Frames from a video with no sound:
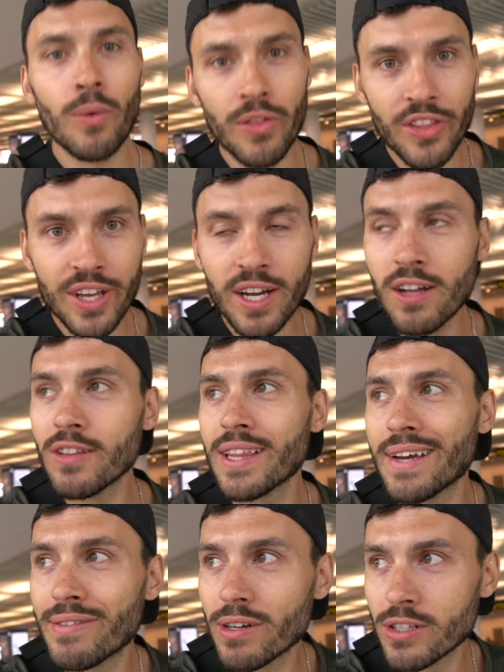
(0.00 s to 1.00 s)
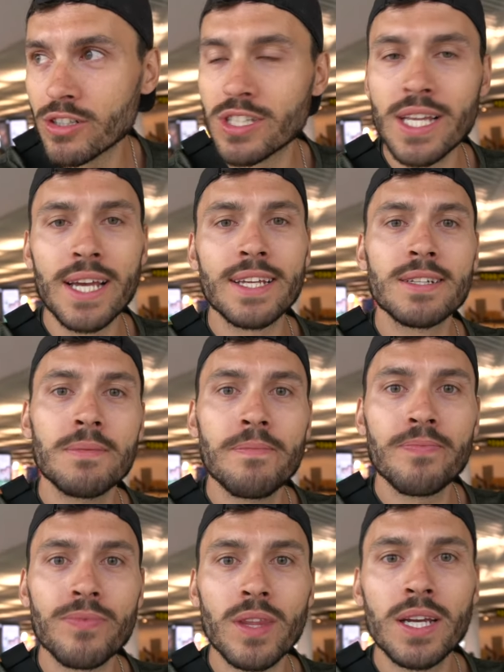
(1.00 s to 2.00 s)
One thing I'll never understand
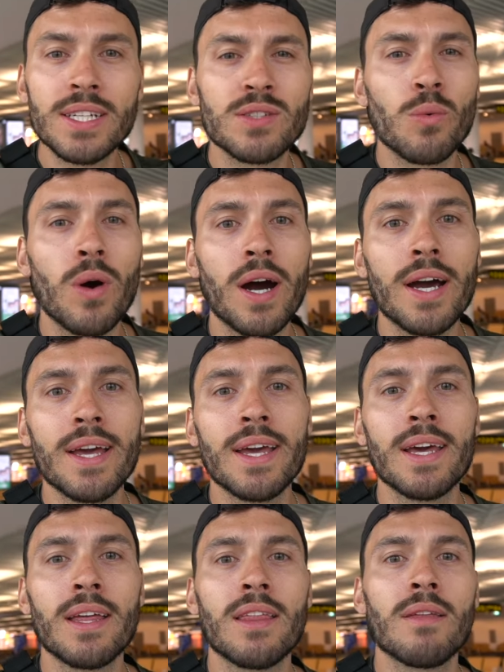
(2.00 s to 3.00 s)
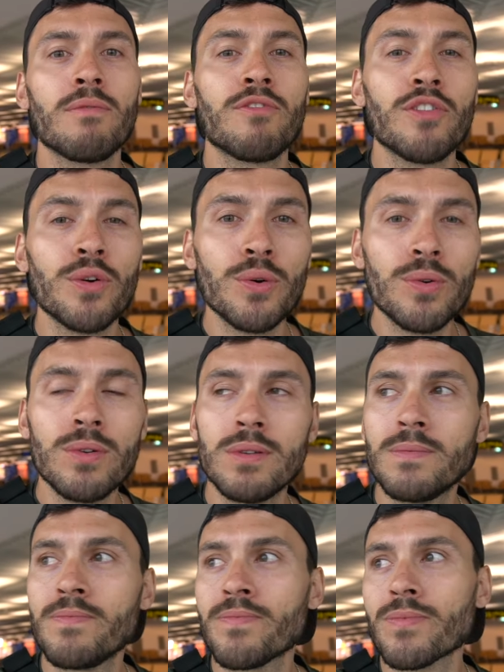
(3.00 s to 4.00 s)
is why food,
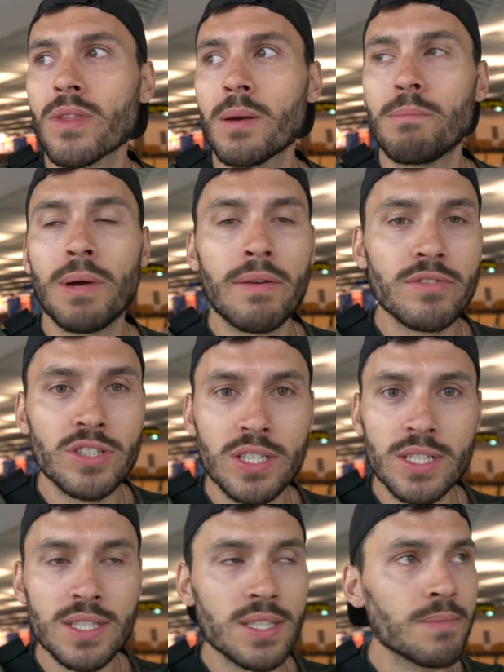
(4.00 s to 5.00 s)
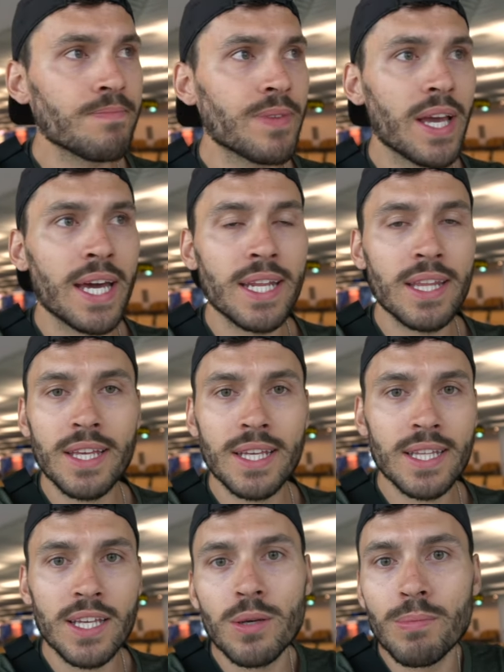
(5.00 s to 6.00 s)
beverages, anything
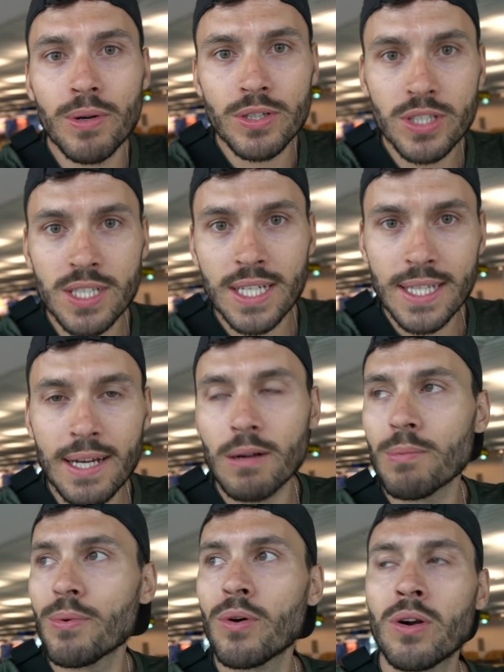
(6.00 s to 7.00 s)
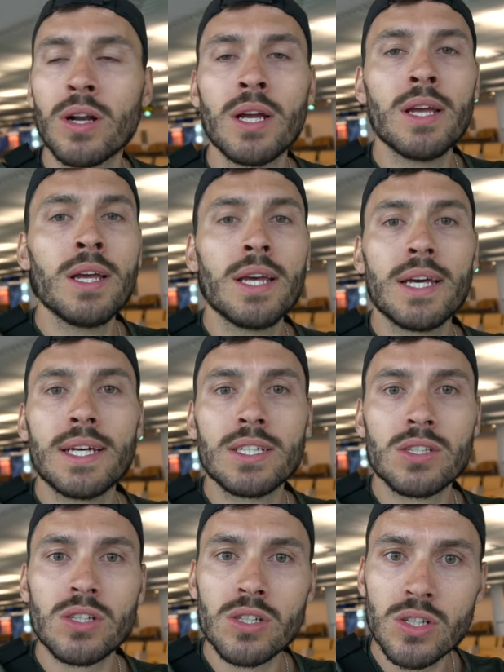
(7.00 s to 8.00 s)
that you purchase at the airport is
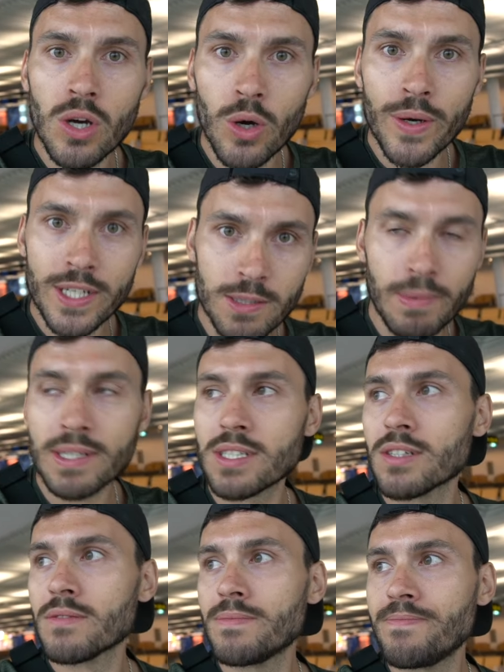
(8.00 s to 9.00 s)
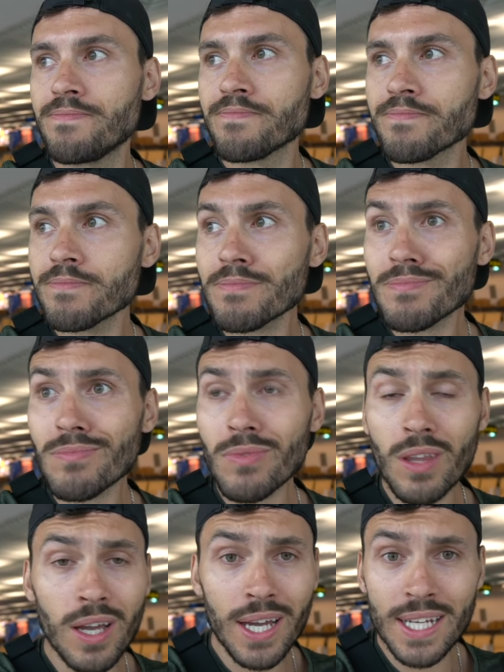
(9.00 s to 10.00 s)
so expensive.
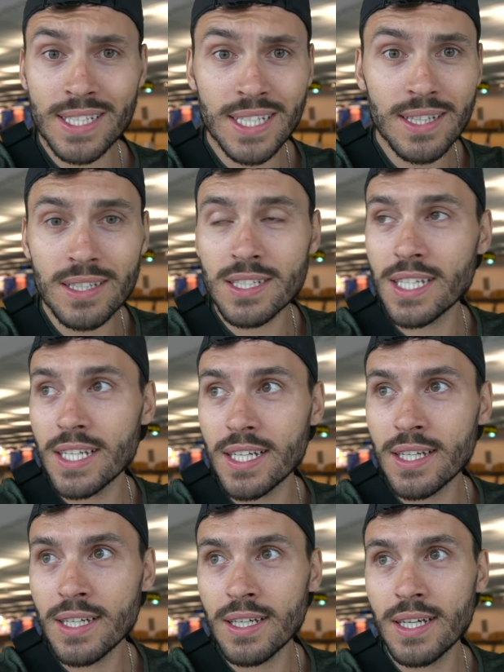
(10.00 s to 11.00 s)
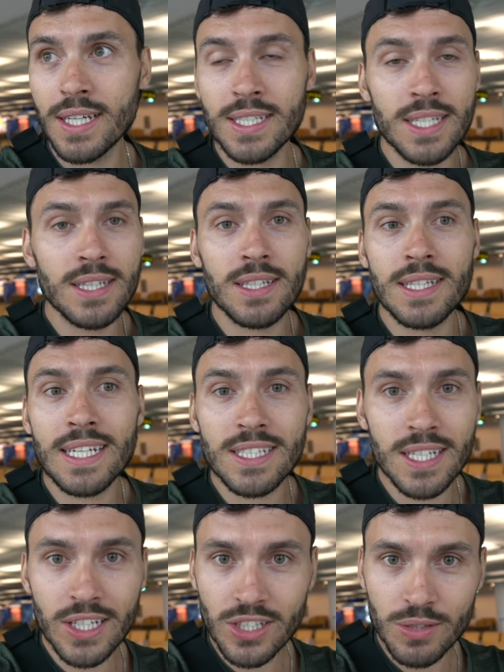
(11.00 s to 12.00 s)
It's in the city, it's in the
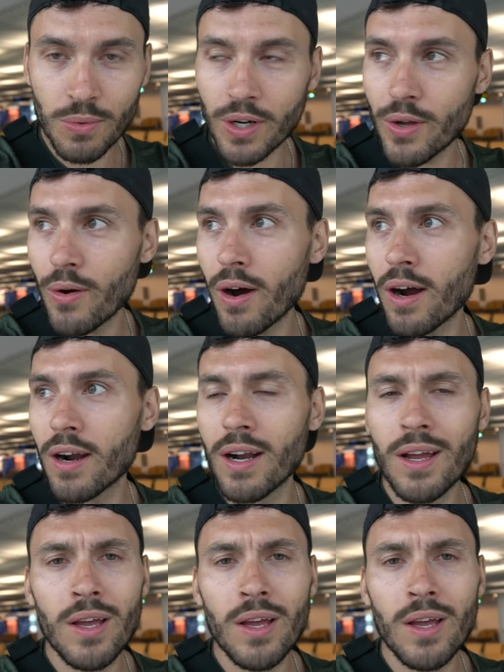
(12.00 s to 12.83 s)
destination where you are.